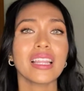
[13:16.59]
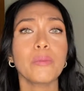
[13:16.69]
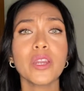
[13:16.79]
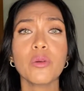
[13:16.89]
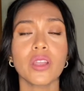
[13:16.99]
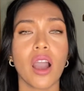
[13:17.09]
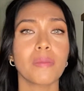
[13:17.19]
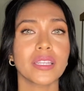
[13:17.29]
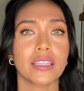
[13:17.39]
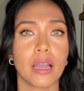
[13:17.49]
Let me know in the
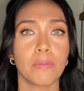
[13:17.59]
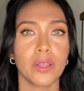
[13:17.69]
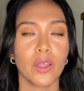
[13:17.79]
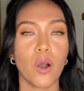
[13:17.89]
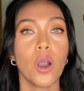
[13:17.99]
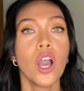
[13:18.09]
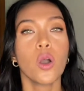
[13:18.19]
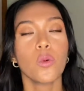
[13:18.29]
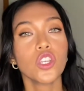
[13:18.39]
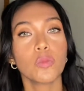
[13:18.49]
comments down below
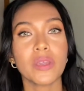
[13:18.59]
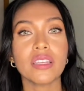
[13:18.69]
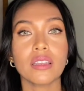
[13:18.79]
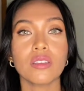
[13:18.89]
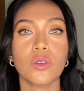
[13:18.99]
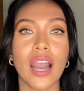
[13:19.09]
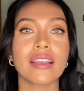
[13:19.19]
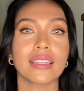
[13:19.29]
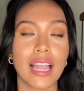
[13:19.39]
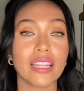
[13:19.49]
which pieces you
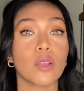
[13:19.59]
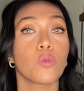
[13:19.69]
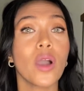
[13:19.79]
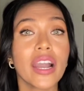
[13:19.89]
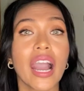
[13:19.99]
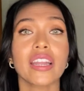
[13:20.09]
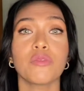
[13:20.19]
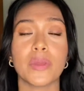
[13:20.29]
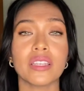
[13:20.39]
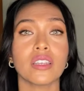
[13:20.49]
guys liked and what kind
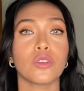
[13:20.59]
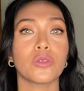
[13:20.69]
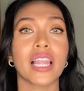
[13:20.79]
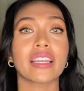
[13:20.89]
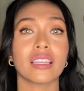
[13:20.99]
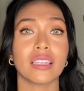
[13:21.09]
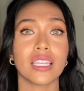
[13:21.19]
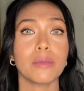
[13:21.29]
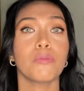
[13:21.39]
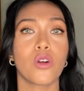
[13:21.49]
of pieces you'd like to
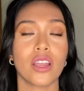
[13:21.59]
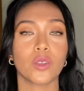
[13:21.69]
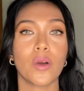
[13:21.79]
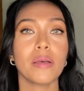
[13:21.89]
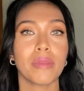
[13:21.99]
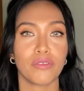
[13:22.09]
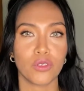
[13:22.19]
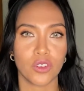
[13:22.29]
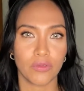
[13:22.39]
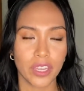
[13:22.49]
see more as well in my
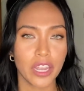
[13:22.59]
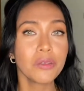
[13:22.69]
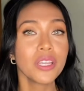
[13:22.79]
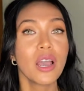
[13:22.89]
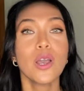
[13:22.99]
future videos,